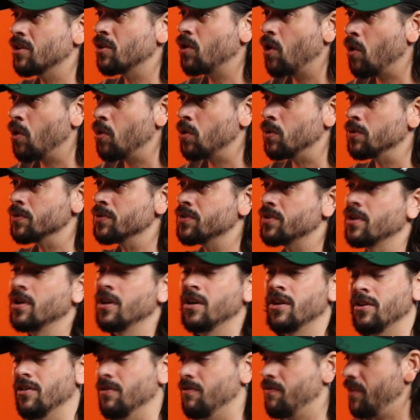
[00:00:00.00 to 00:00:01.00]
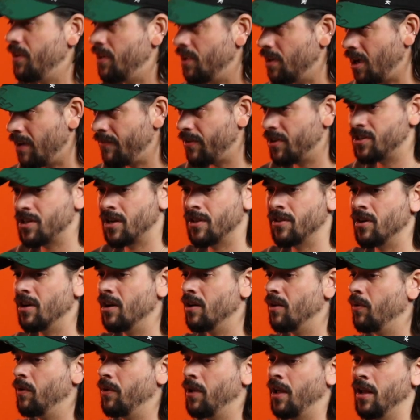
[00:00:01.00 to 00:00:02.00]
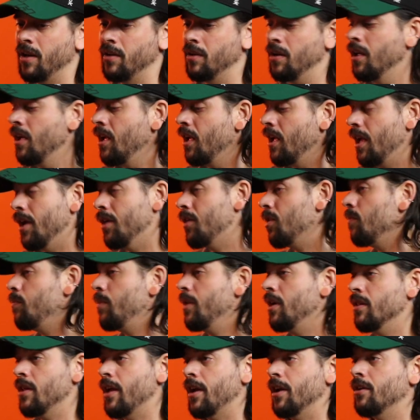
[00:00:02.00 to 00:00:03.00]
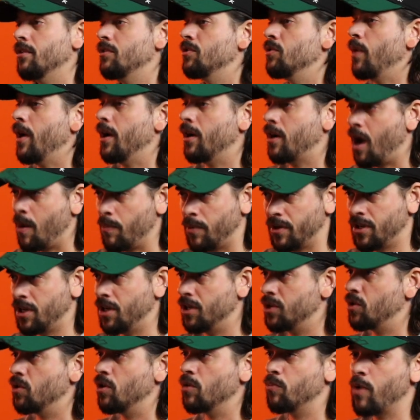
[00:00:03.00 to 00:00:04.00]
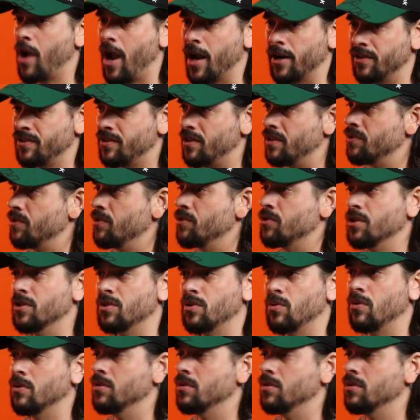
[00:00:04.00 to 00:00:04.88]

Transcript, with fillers: of goals, mm-hmm. feeding off each other, and it could be like direct competition or practices, or just